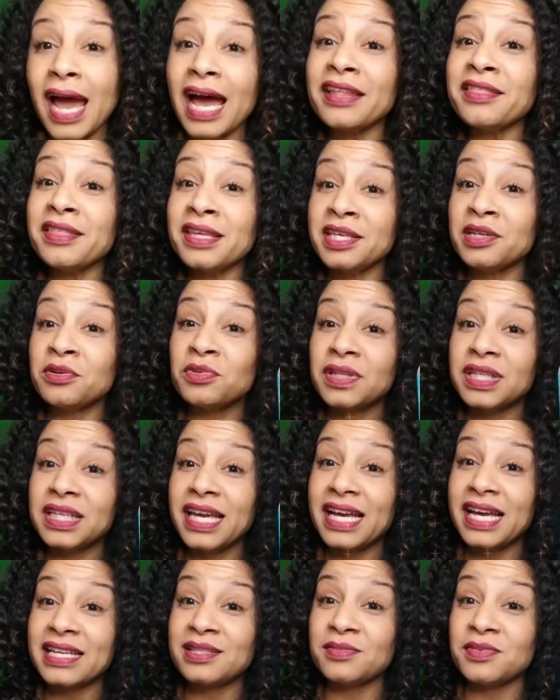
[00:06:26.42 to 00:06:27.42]
I think it really
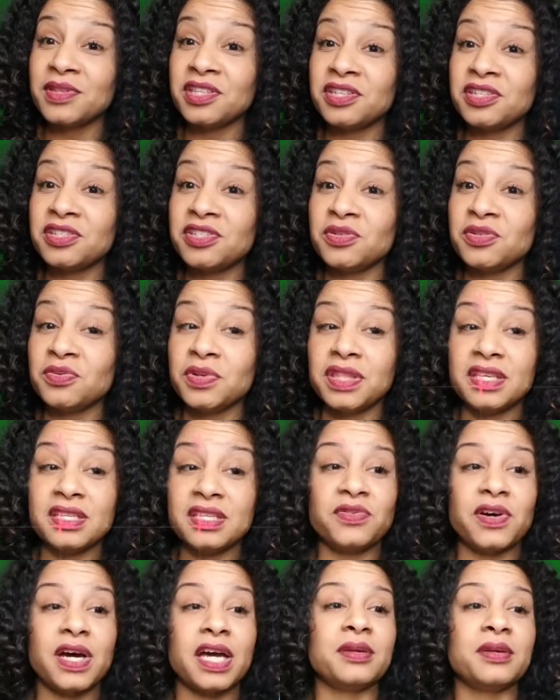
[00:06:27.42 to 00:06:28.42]
has something to do with these
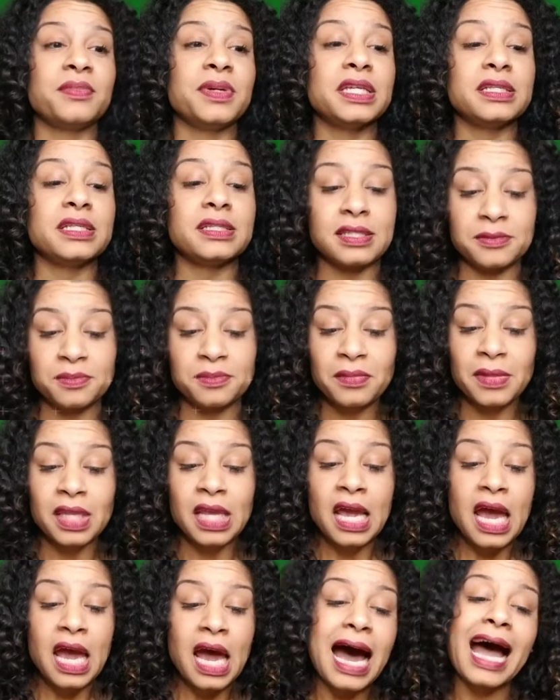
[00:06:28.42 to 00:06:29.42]
vitamins.
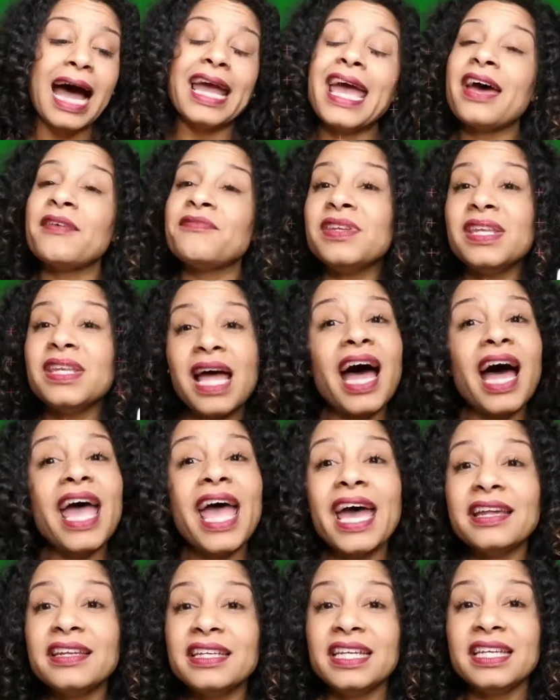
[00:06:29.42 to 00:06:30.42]
I have not
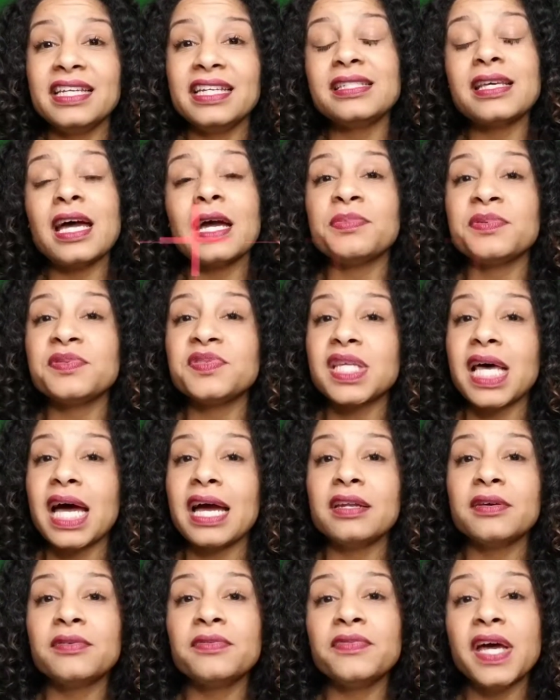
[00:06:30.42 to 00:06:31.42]
had any type of
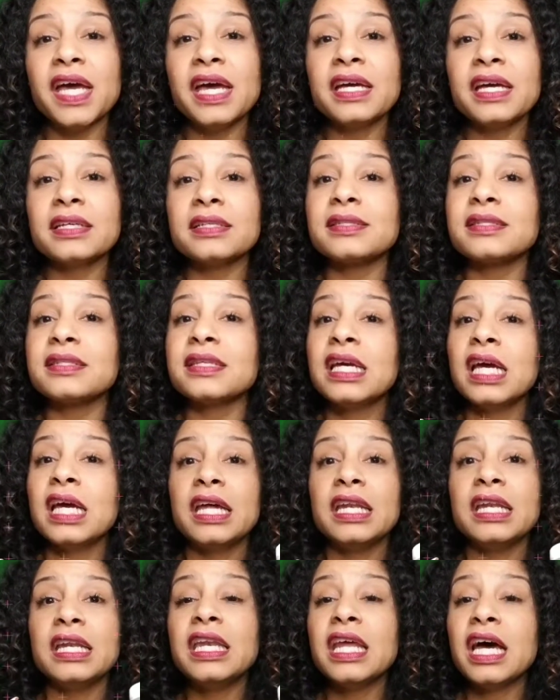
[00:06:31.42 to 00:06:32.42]
side effects,
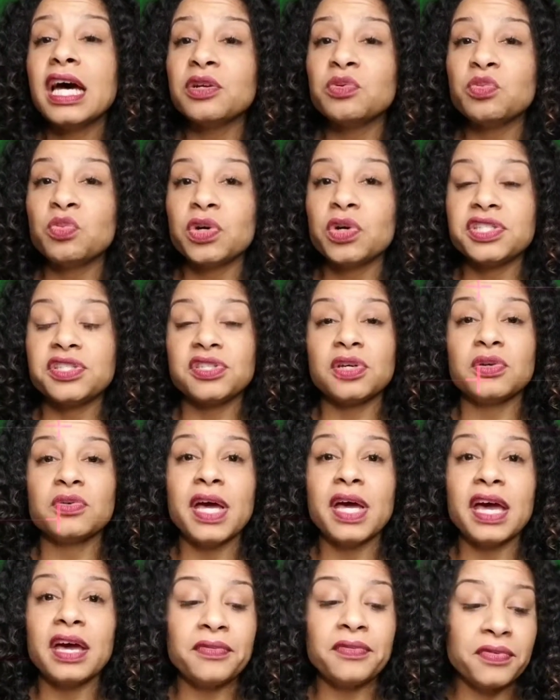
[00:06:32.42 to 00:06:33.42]
none
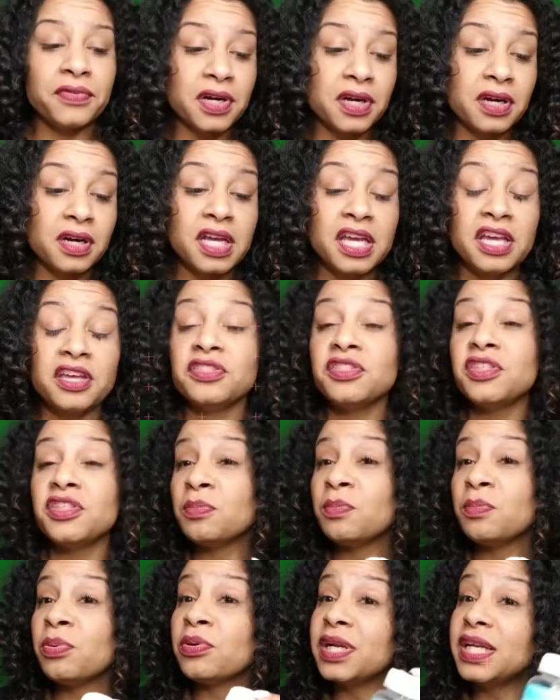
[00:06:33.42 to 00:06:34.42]
whatsoever. They're
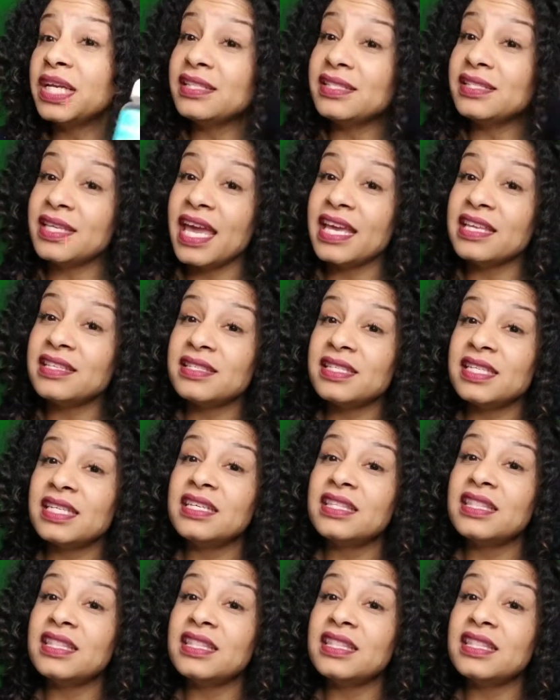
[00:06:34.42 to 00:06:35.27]
pretty tasty.